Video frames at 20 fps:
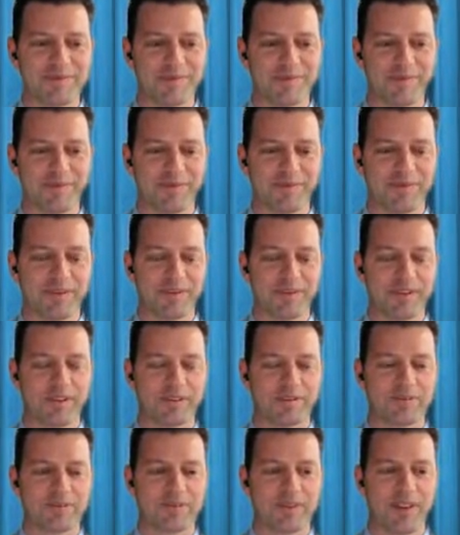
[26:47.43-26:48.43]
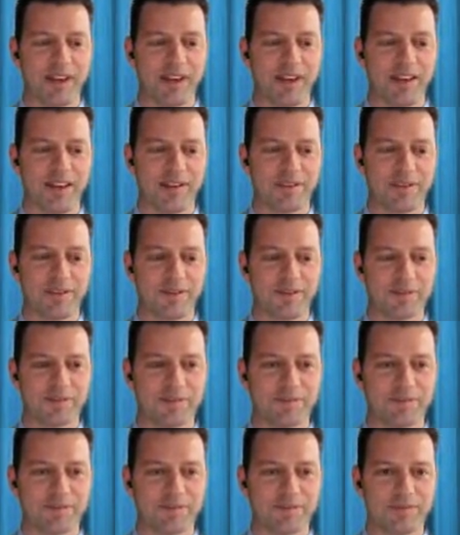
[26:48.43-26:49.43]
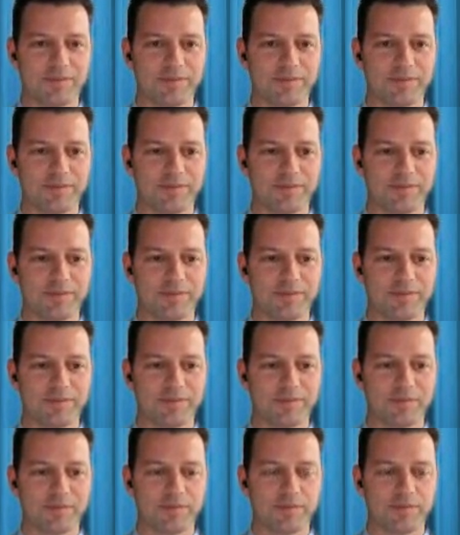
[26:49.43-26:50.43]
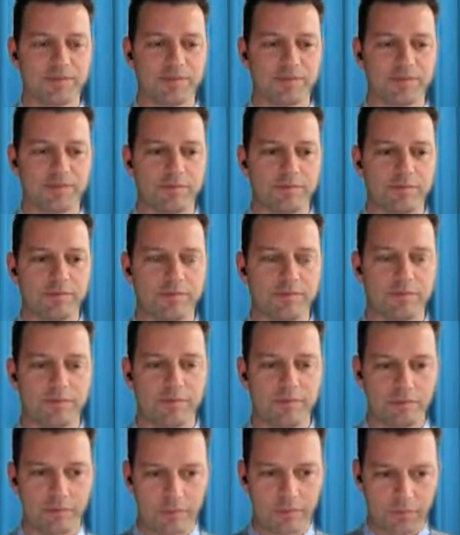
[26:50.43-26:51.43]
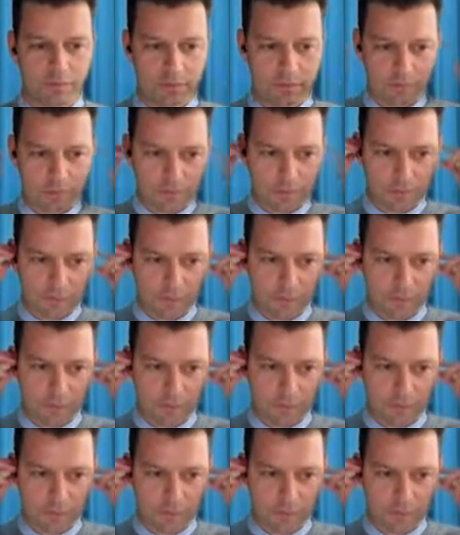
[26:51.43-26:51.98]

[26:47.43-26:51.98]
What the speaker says: This person isn't speaking.